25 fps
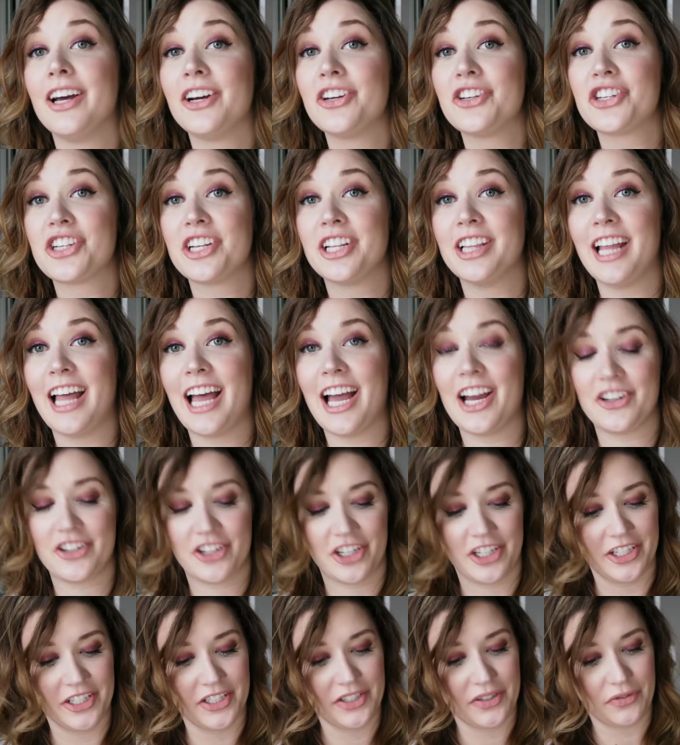Lush
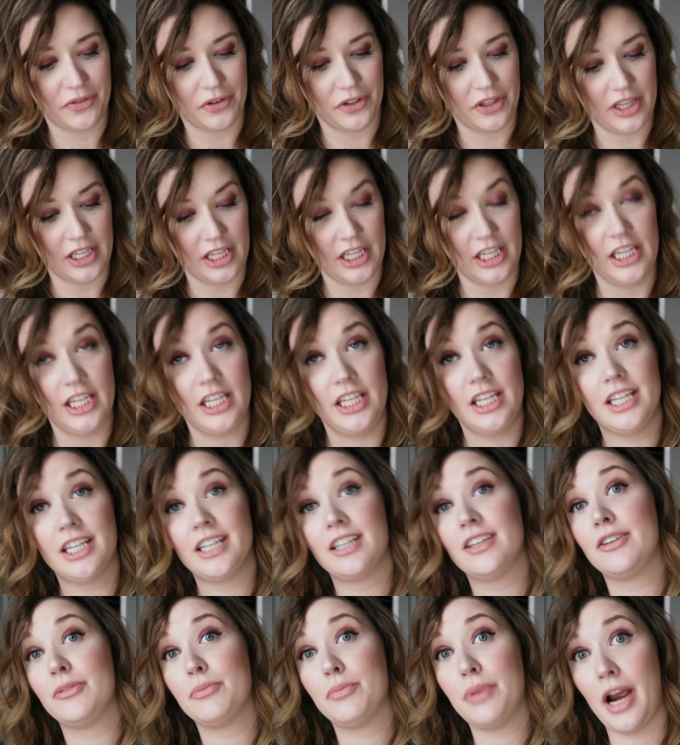Lashes for
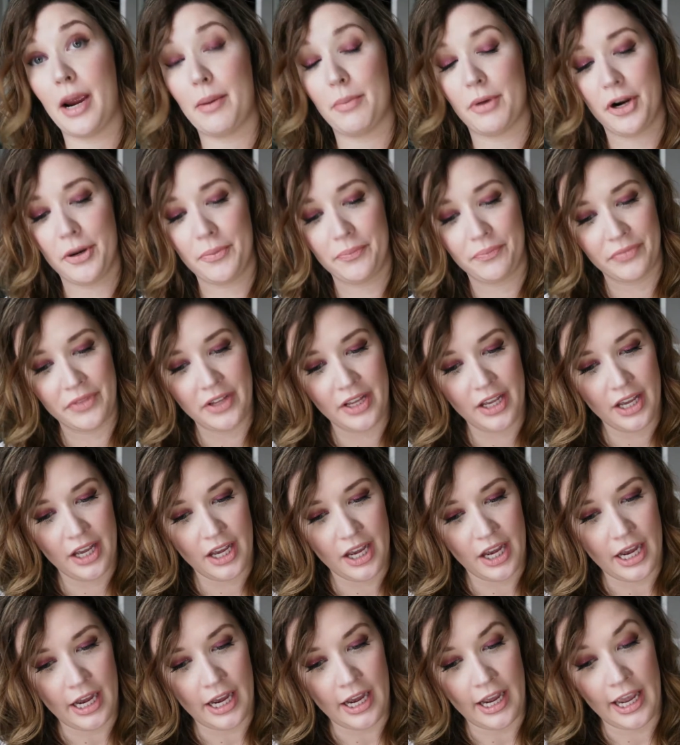the primer.
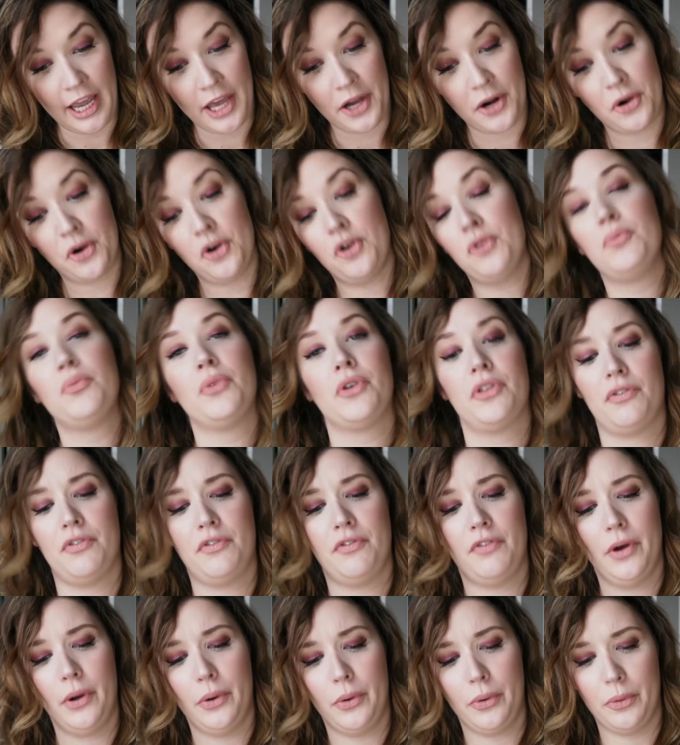At Home with
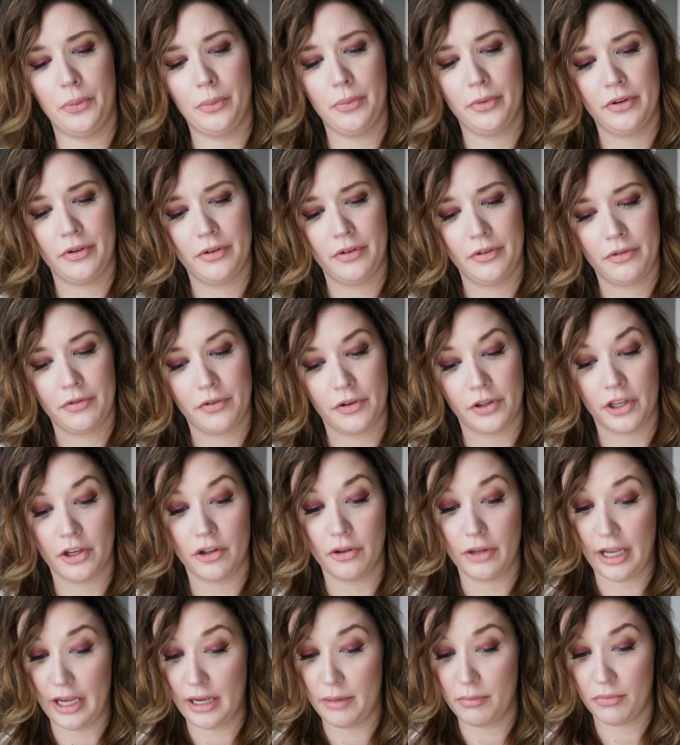Foam for the
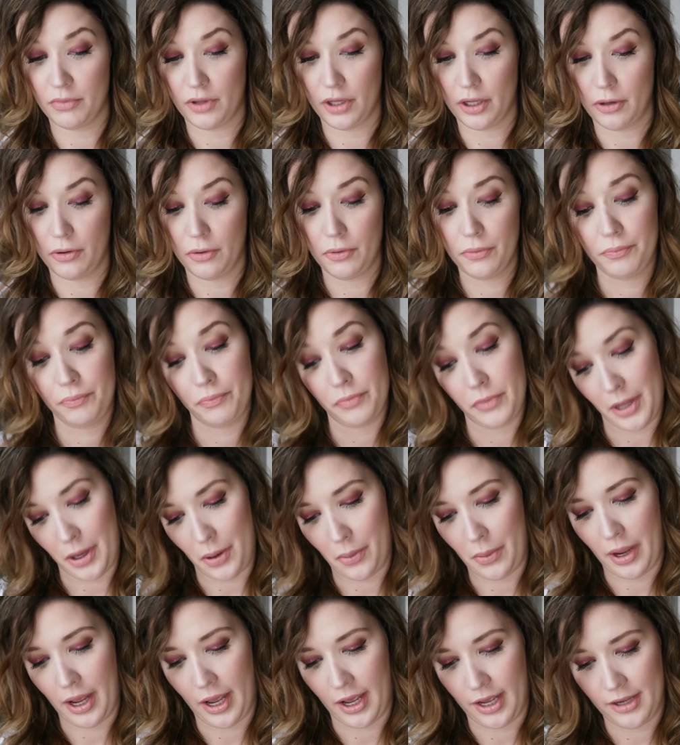GlamGlow.
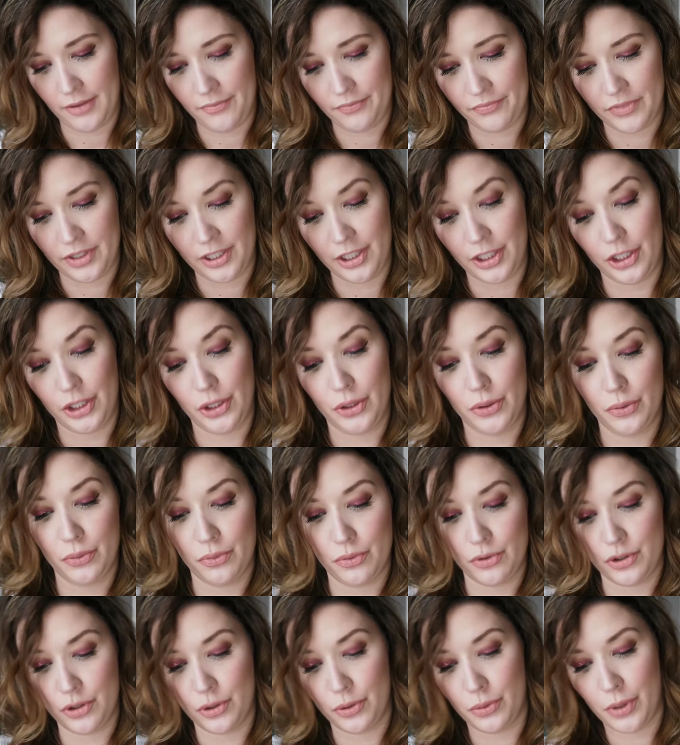Okay.
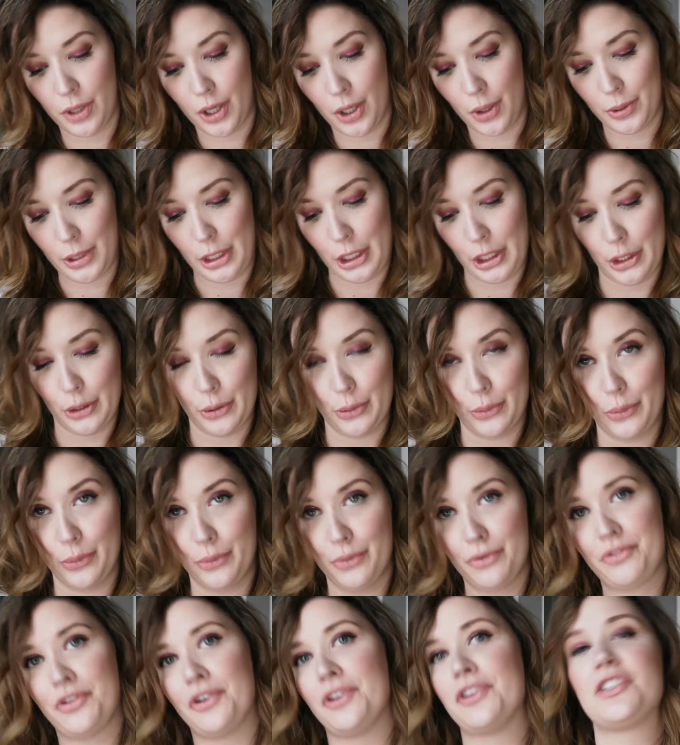You Duo
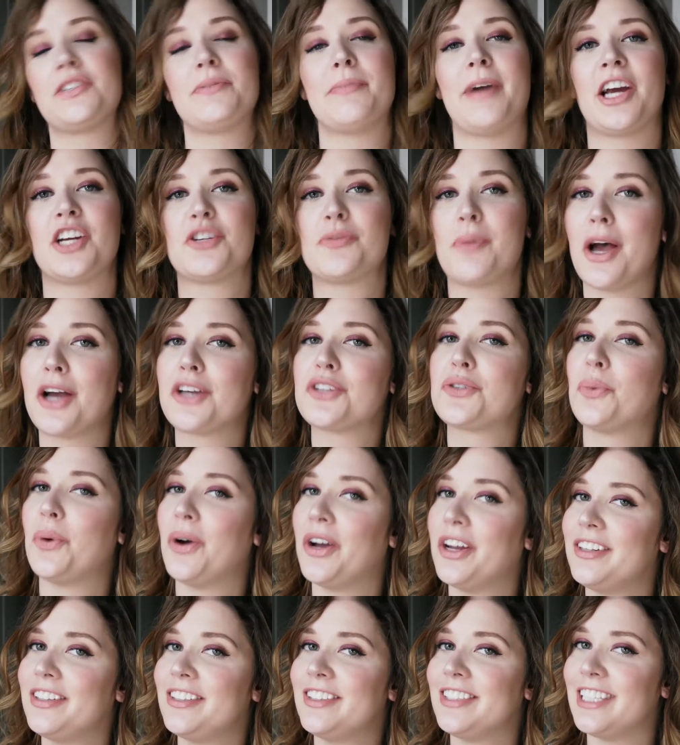You for the Smashbox
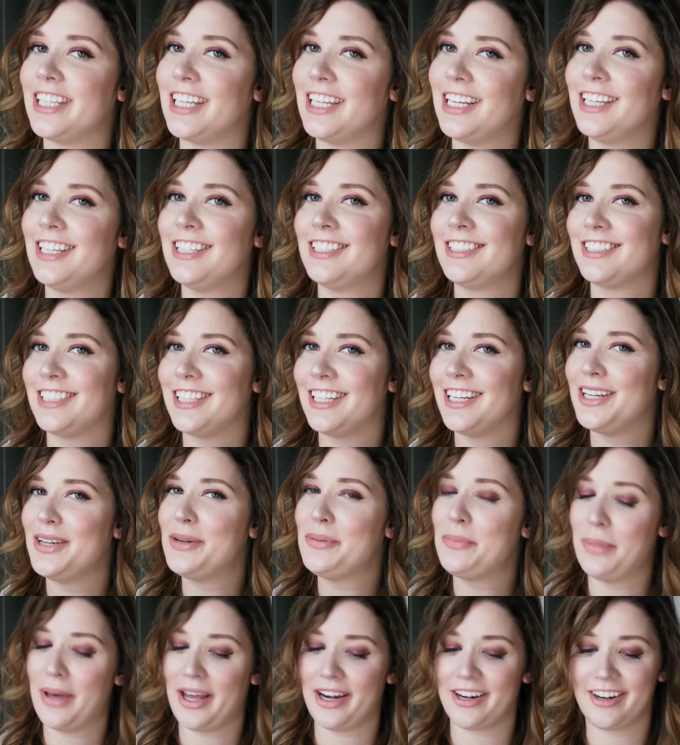one.
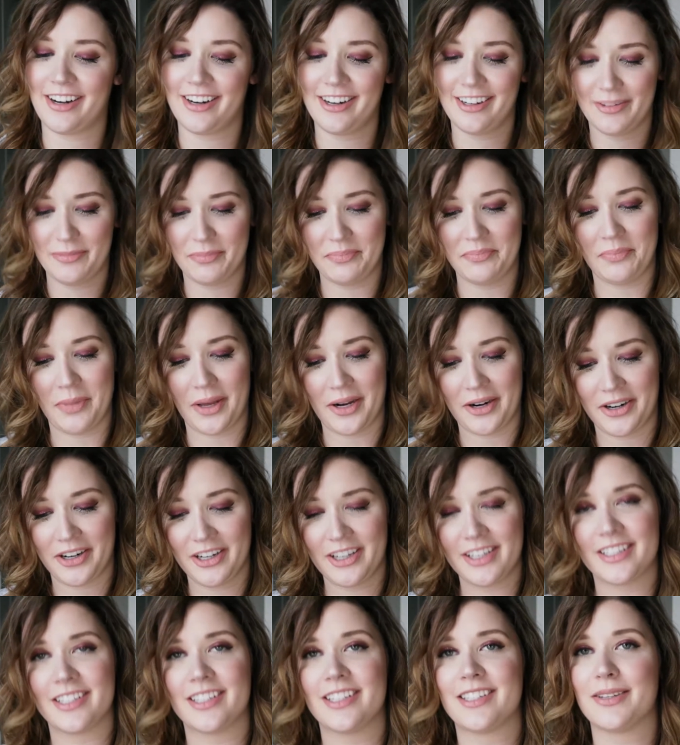See, better,
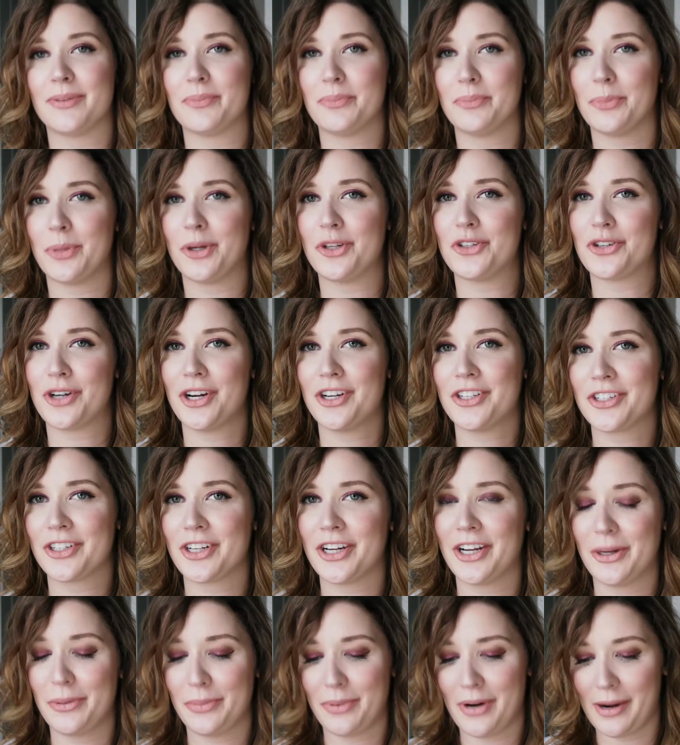because it's a
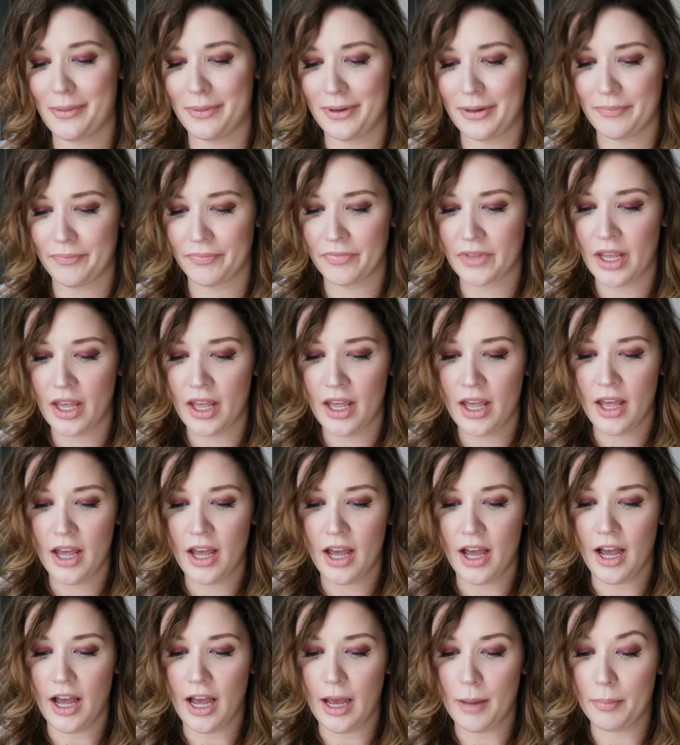moisturizer and a primer.
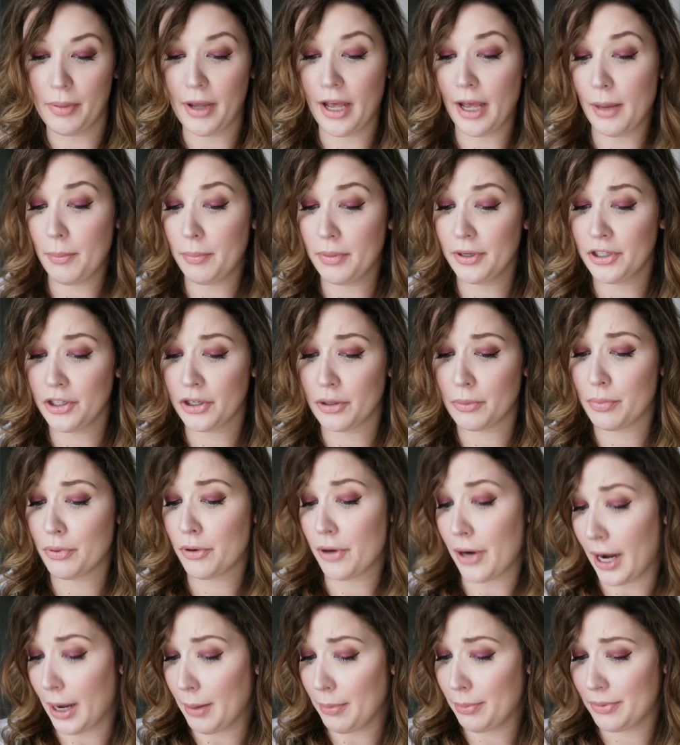A Pep in Your
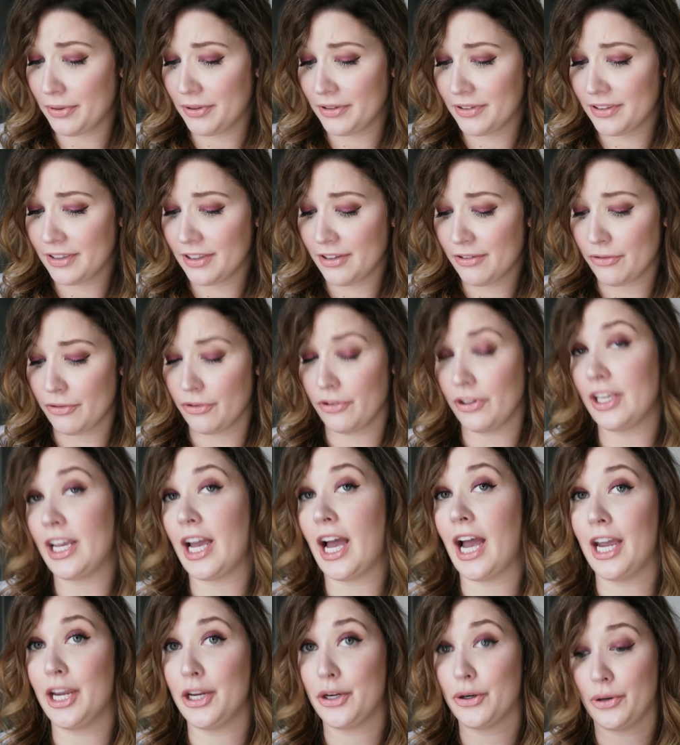Prep for
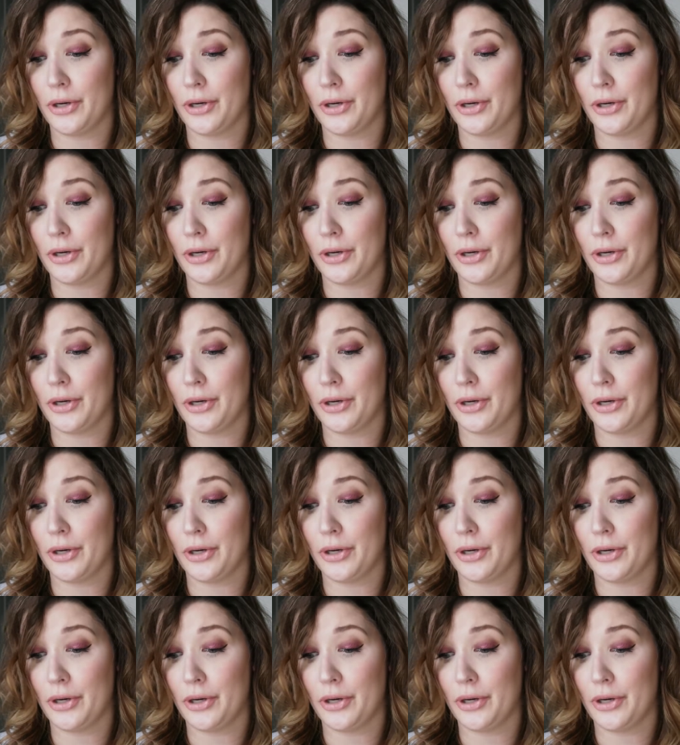the eye